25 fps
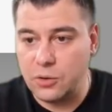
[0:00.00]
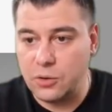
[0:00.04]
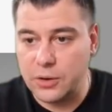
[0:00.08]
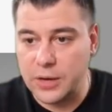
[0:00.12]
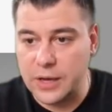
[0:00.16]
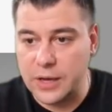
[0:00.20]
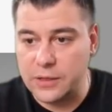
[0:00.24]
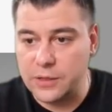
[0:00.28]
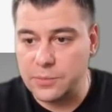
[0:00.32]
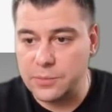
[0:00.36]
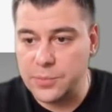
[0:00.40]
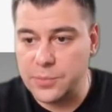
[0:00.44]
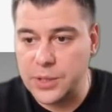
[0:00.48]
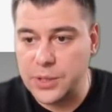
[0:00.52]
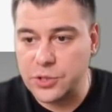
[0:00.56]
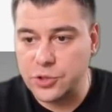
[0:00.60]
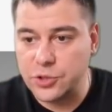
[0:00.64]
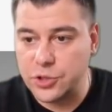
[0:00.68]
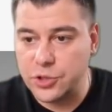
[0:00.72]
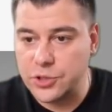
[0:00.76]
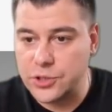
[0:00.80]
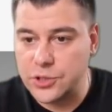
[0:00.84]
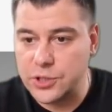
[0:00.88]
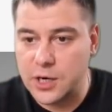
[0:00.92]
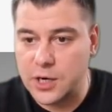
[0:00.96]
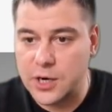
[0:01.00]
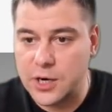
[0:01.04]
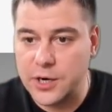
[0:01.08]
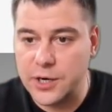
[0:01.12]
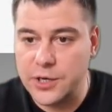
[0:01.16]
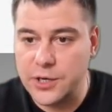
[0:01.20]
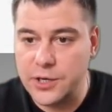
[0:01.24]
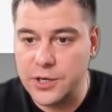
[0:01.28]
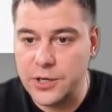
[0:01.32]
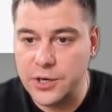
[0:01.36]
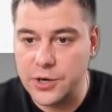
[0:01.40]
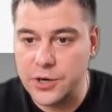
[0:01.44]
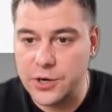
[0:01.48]
Okay, the pictures are
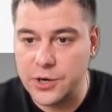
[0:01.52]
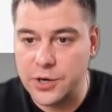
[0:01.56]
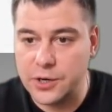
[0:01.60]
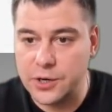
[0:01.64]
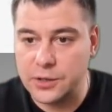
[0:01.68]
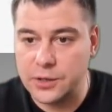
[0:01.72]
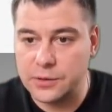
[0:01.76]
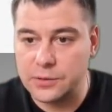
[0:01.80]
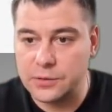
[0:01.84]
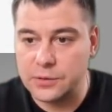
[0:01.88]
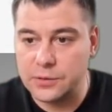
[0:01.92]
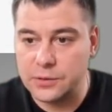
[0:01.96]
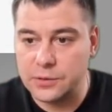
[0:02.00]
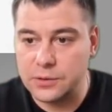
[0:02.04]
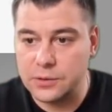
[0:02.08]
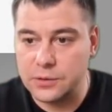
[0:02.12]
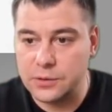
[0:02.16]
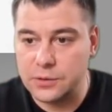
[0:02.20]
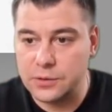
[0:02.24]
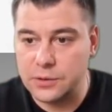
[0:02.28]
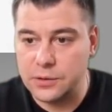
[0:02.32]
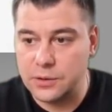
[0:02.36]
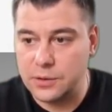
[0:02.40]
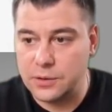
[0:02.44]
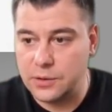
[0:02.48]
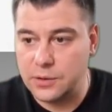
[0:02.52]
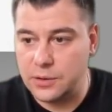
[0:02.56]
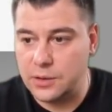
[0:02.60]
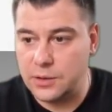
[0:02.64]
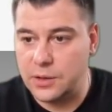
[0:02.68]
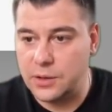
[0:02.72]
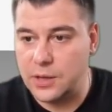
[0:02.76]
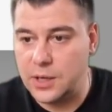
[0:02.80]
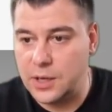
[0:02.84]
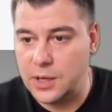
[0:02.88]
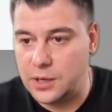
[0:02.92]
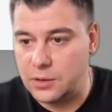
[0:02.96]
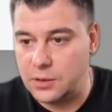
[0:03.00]
here,
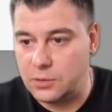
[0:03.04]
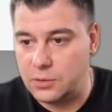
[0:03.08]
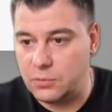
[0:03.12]
and